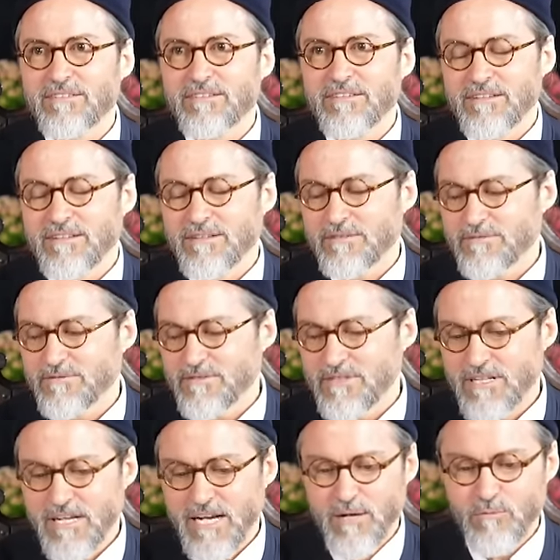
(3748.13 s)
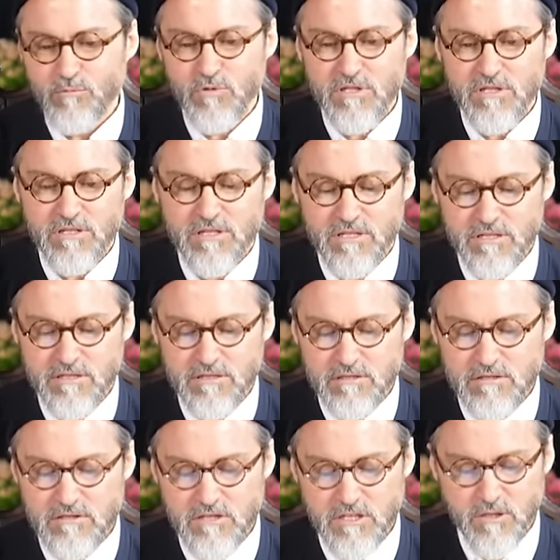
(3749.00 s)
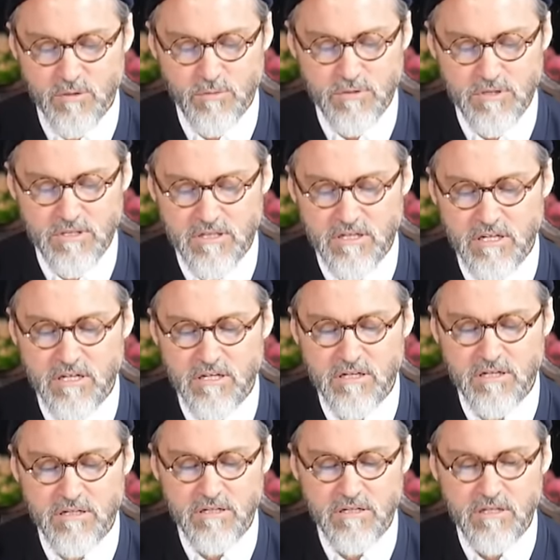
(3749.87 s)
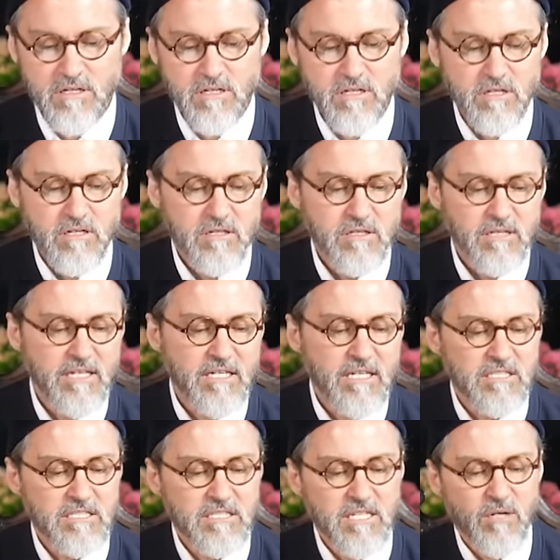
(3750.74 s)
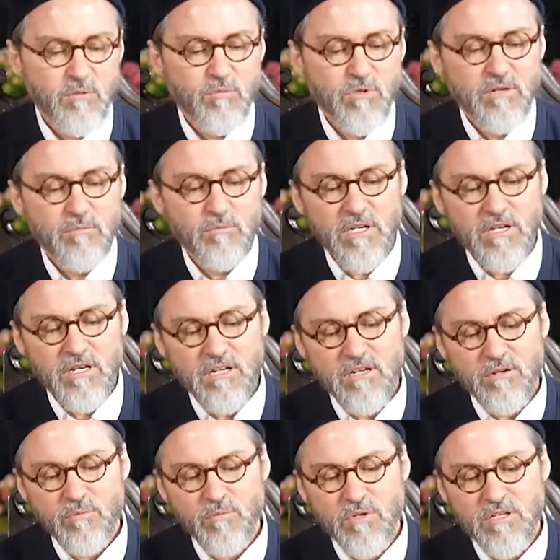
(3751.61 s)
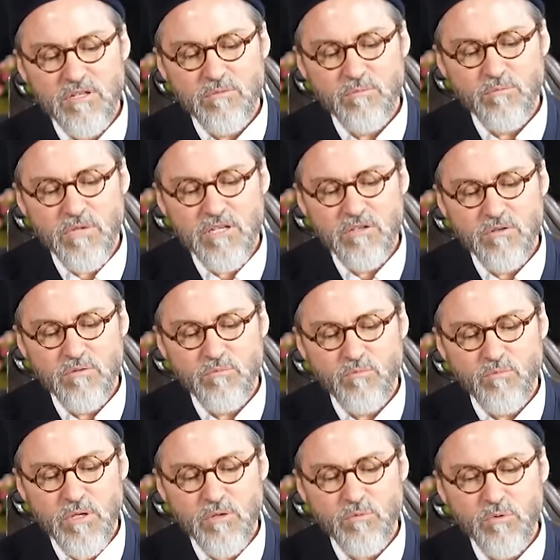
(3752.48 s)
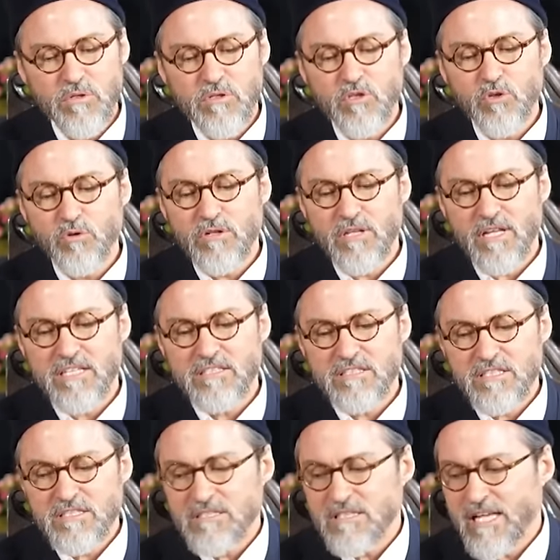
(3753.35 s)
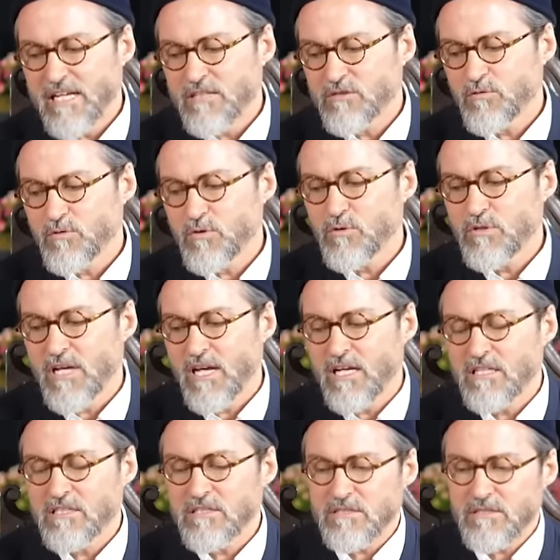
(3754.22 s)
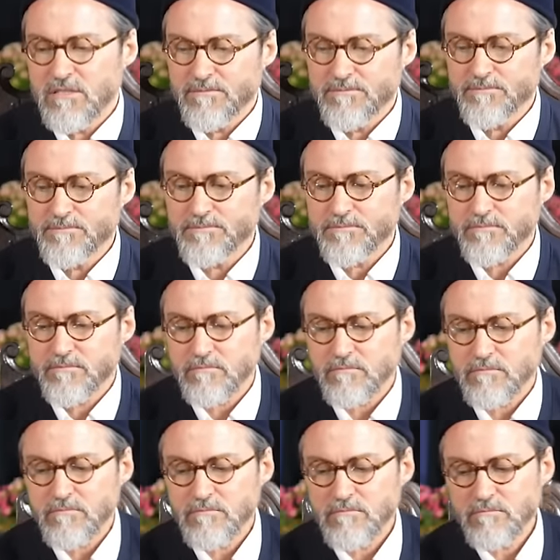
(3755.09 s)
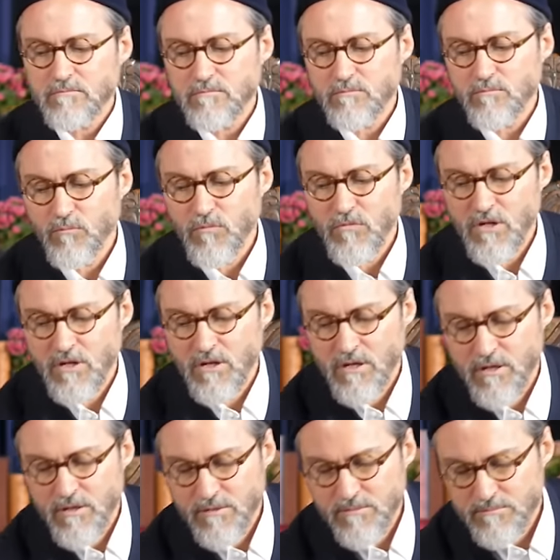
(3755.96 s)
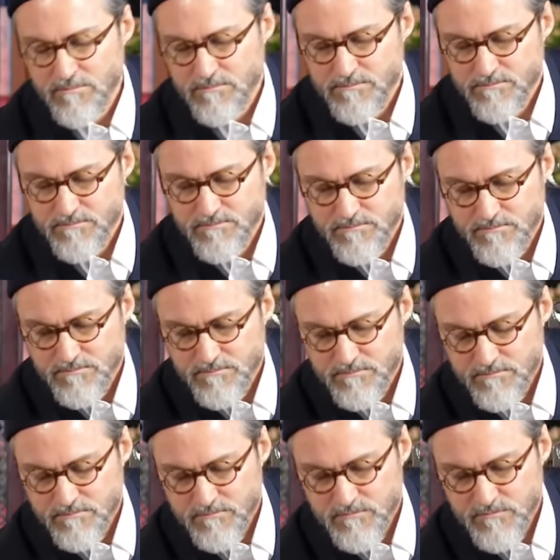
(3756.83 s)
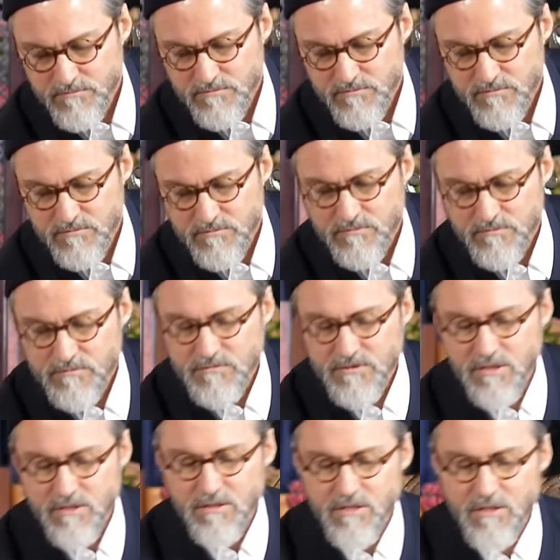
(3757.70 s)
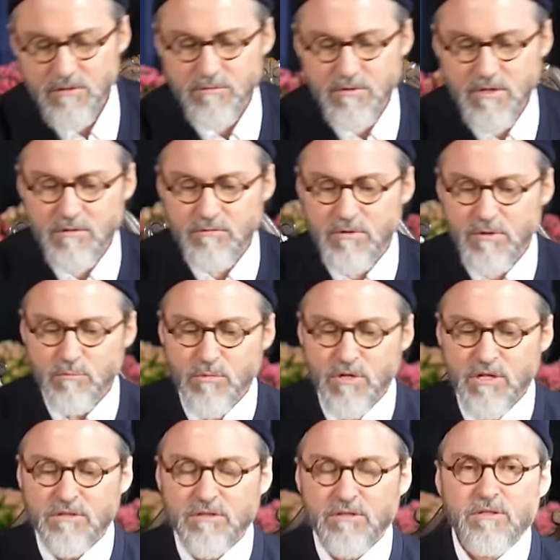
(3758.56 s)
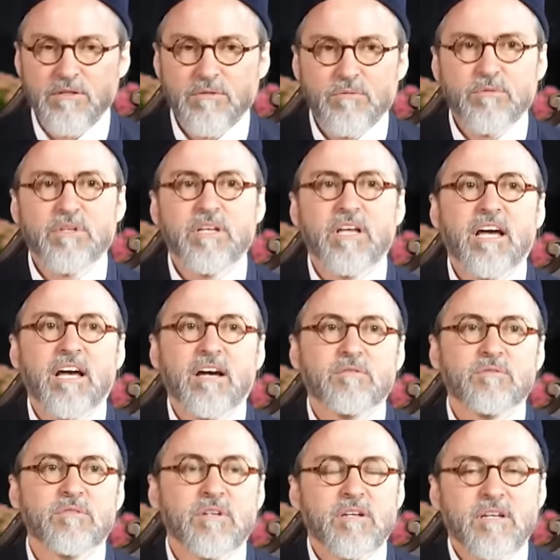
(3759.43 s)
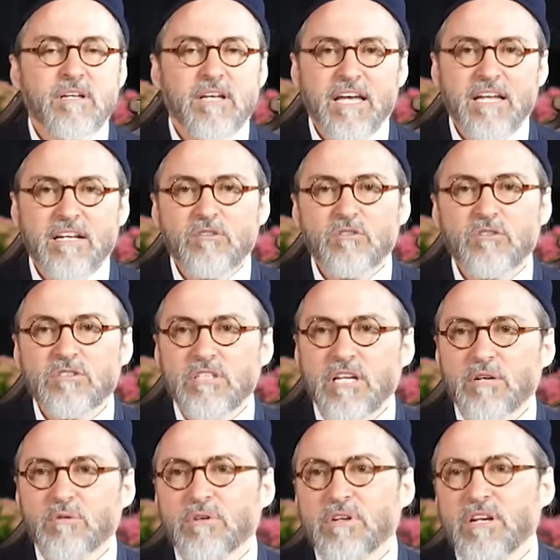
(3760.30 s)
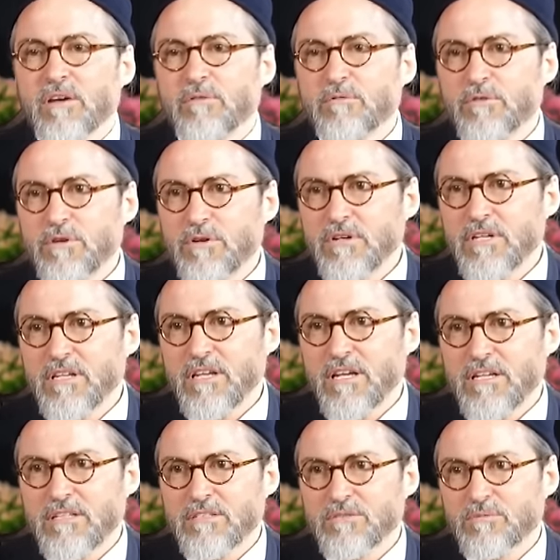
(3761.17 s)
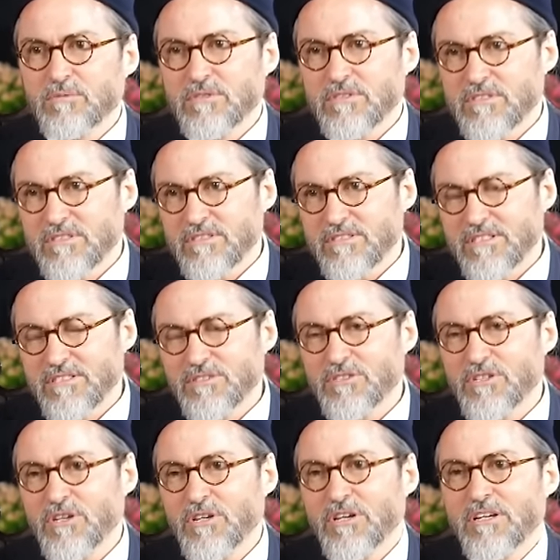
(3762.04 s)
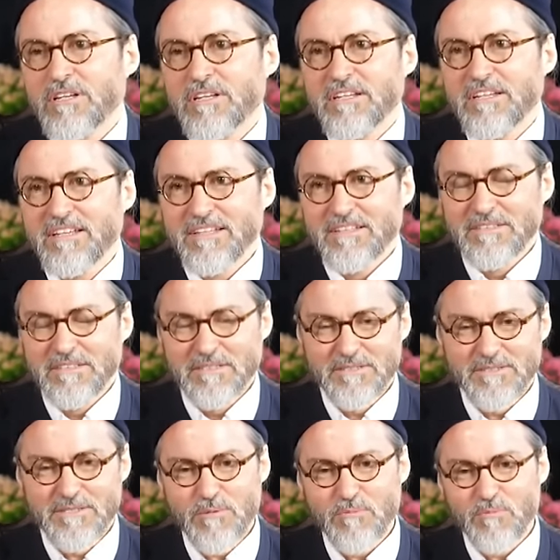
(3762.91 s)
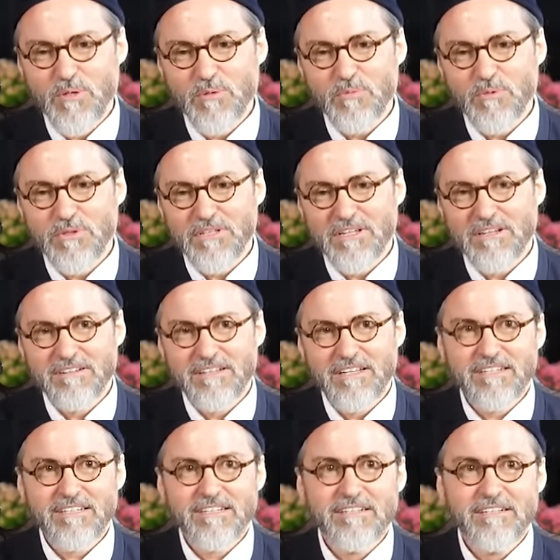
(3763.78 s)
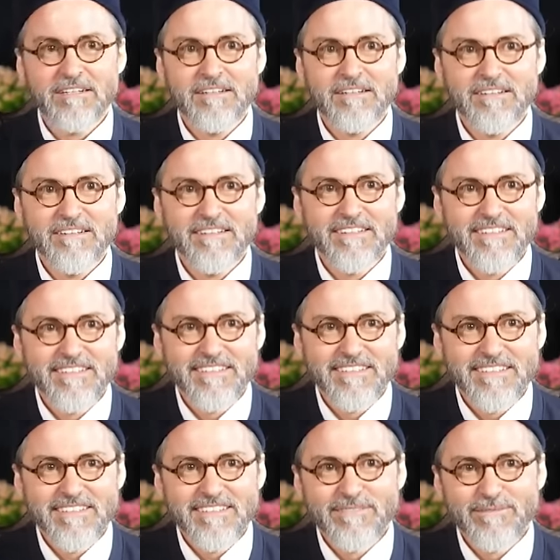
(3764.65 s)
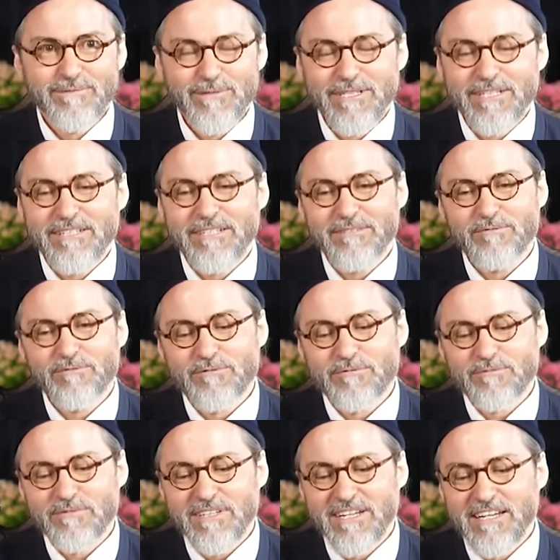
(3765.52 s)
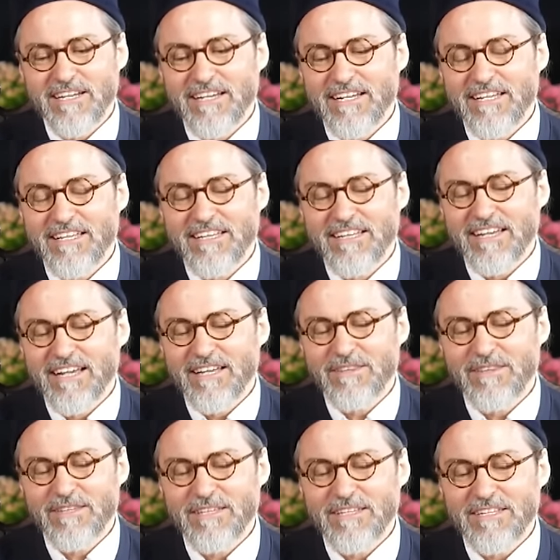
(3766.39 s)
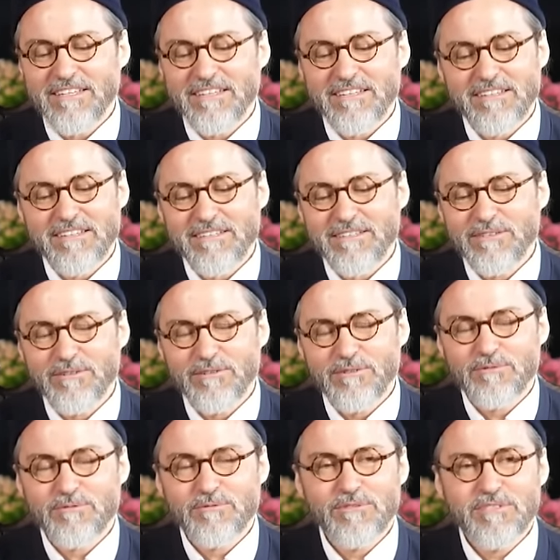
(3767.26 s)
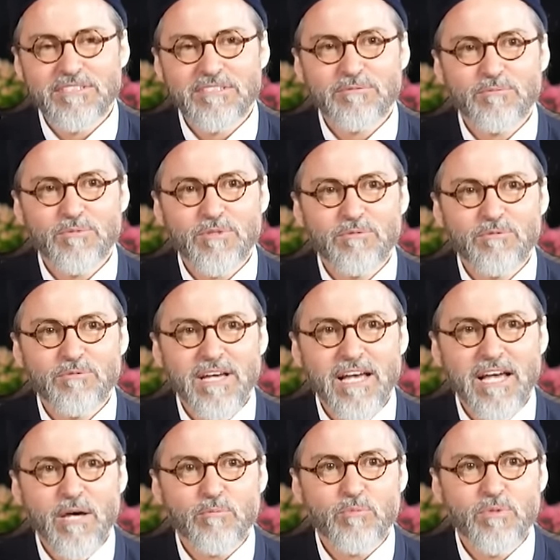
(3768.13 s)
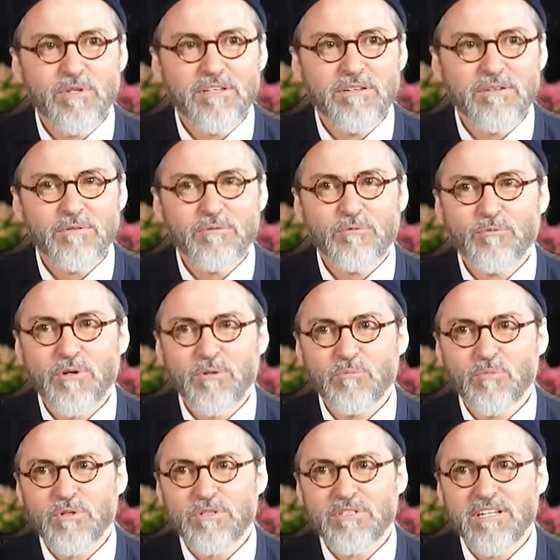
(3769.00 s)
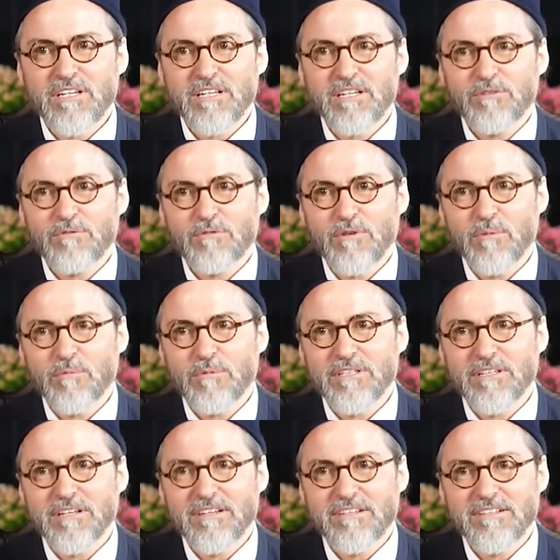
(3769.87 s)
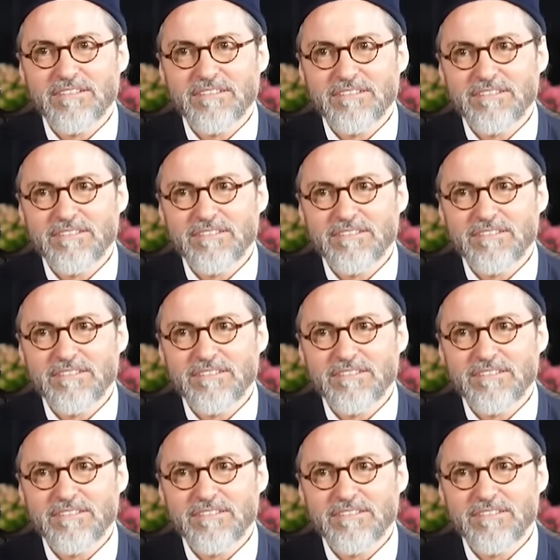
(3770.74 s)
Yeah, alhamdulillah, jazakumullah khairan. Like I said, may we utilize these last few days of the month that we have, and it looks like we're gonna have 30 days, which is good. There's some people that are like, but. I think, we should be happy. One more day of Ramadan.